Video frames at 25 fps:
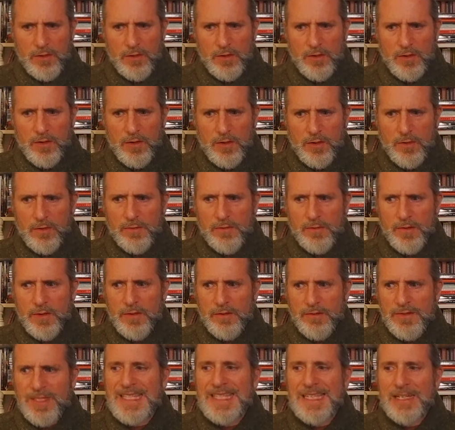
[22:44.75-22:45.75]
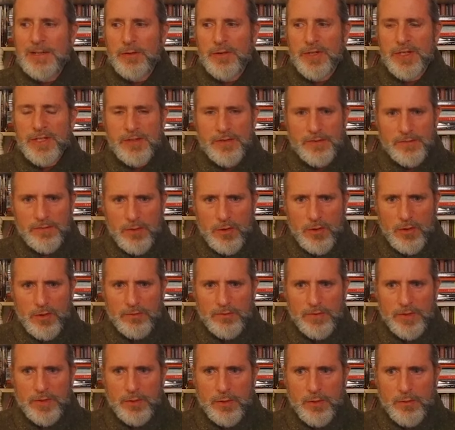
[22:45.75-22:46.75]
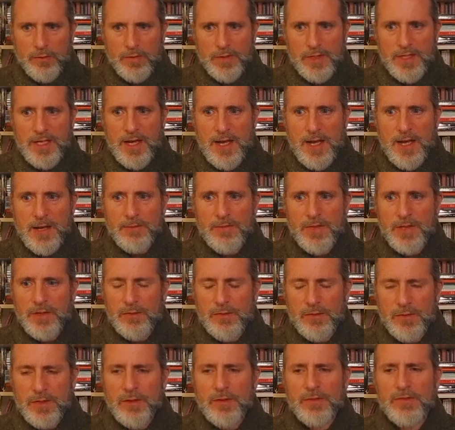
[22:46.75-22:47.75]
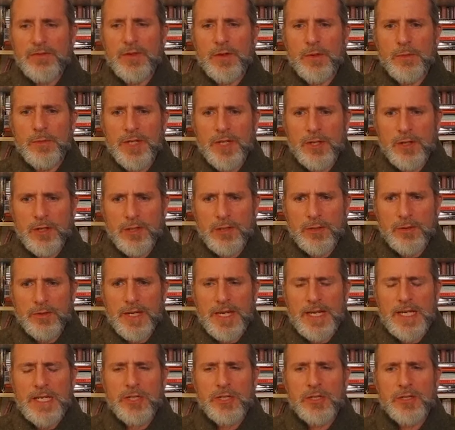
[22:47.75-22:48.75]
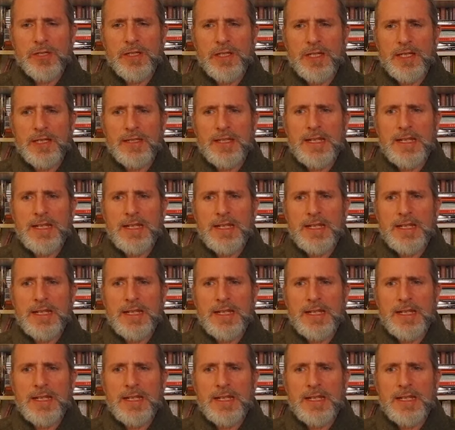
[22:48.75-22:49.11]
of, of, series evolving over time that are, that are filming on location that,